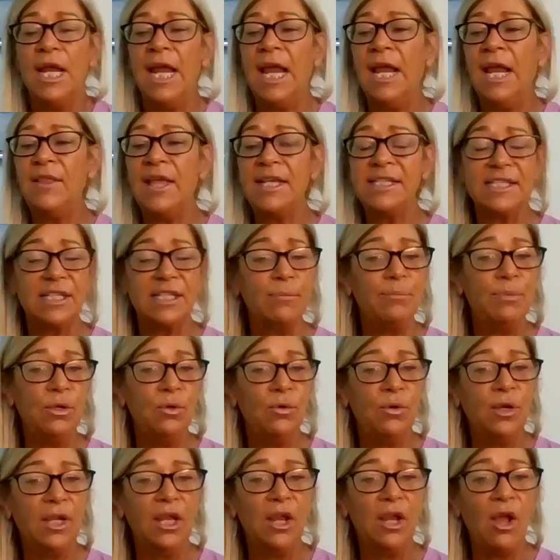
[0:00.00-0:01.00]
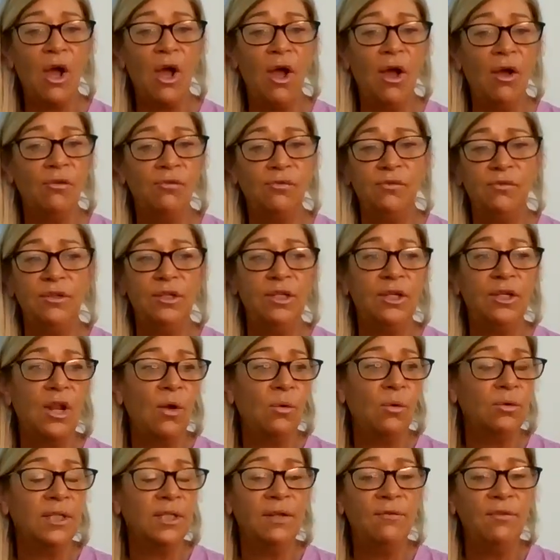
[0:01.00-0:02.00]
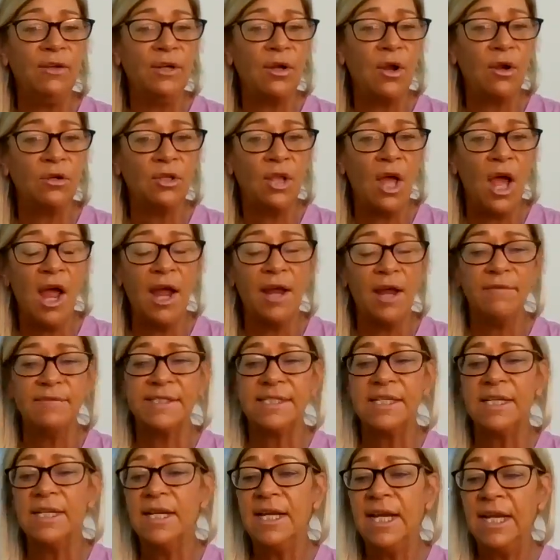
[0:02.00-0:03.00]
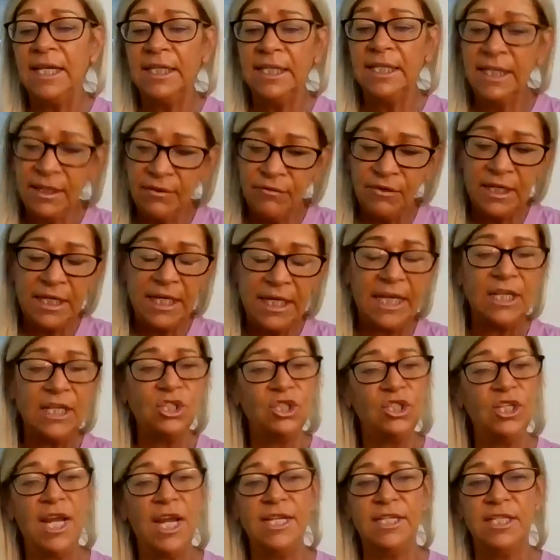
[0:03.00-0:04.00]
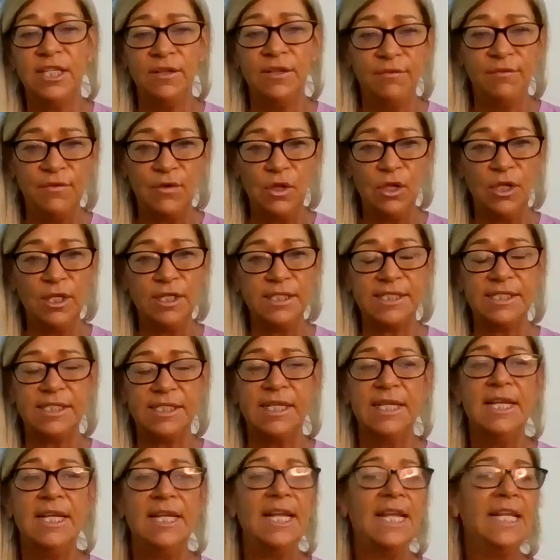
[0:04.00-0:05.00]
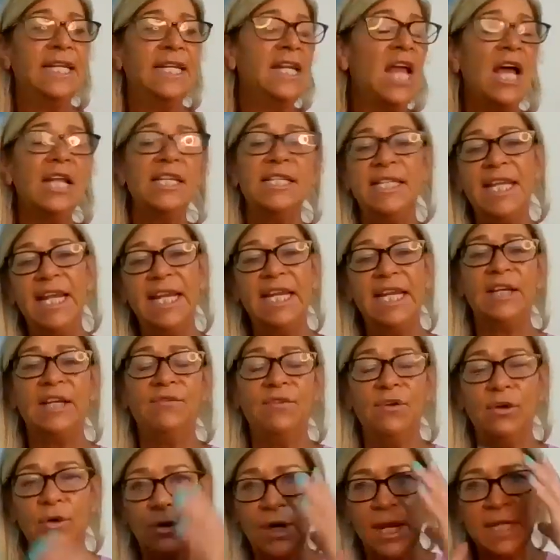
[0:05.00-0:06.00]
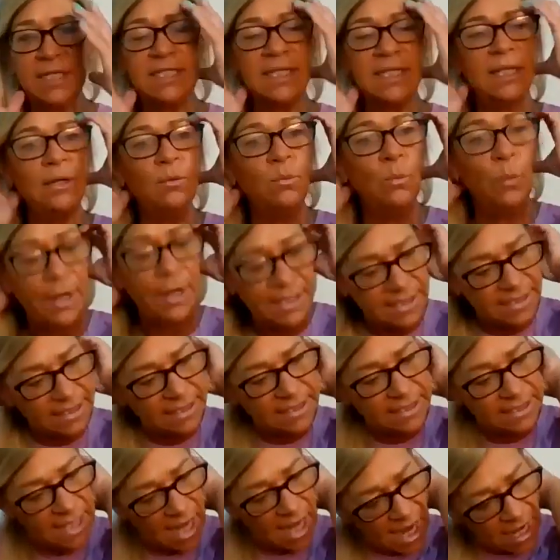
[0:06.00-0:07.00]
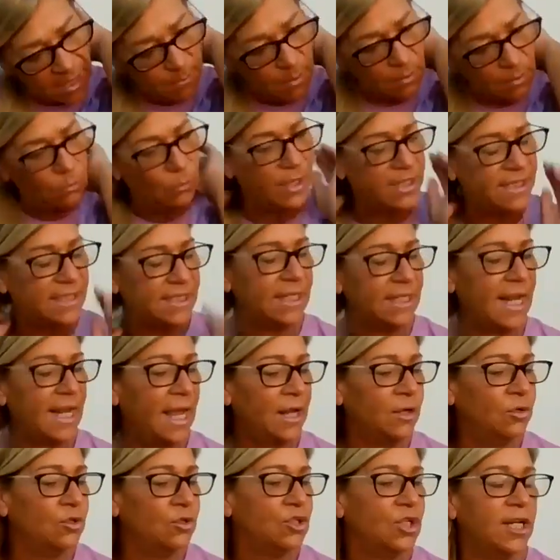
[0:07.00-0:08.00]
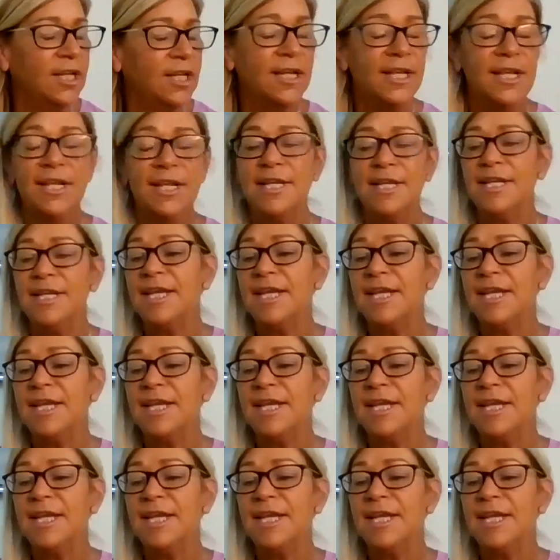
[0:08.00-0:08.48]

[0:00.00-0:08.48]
And that's the beauty of, you know, living our lives and living each day to the fullest and not taking for granted and wasting time on wasted energy.